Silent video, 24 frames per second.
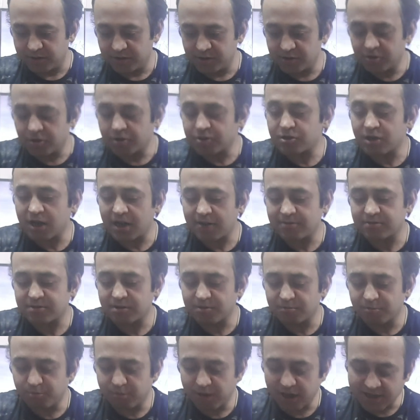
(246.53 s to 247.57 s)
These also have
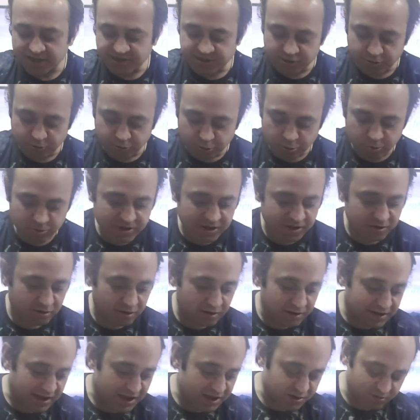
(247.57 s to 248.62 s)
some plastic grooves
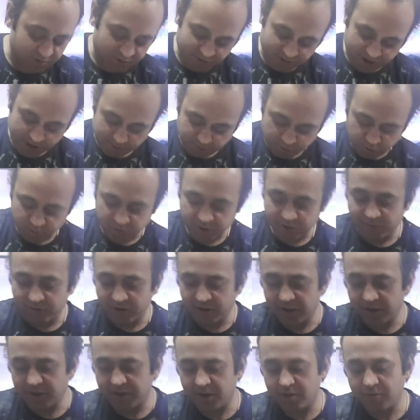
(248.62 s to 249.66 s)
and all, that's why we have to be
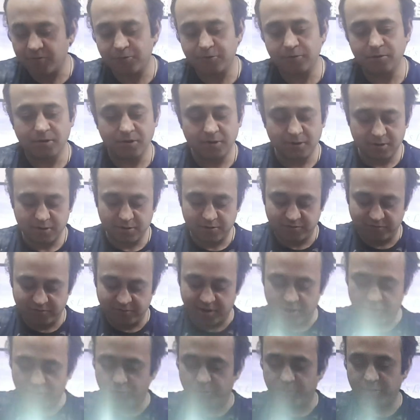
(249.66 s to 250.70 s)
very careful
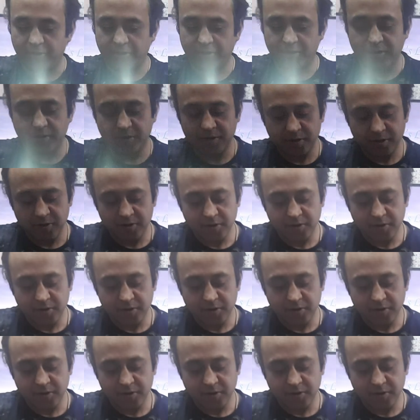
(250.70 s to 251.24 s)
while opening.